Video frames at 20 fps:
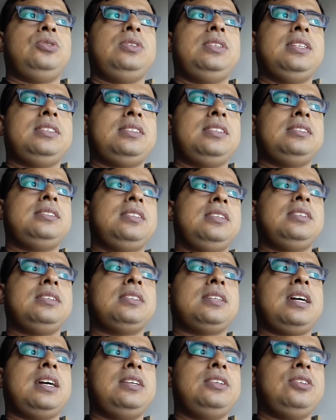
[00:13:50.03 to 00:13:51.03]
this is a
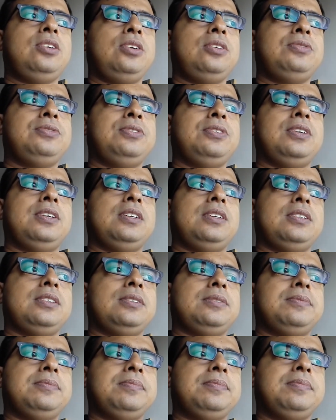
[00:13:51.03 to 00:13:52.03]
kind of